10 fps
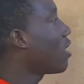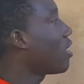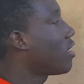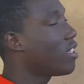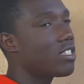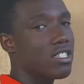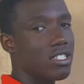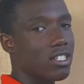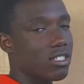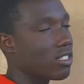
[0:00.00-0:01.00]
This is
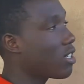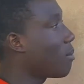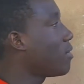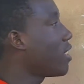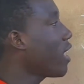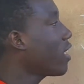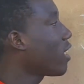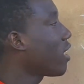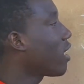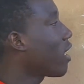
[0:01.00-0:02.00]
the subject,
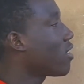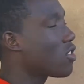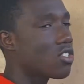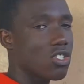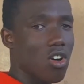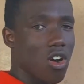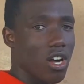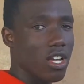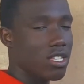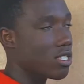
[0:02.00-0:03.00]
and saw
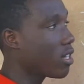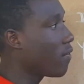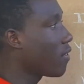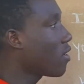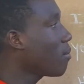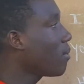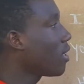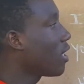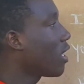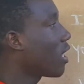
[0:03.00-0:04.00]
is the verb,
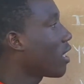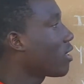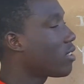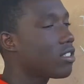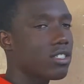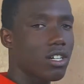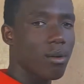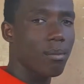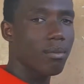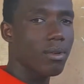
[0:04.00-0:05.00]
and
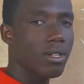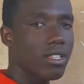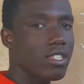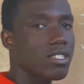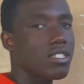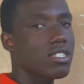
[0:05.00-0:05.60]
Tom, this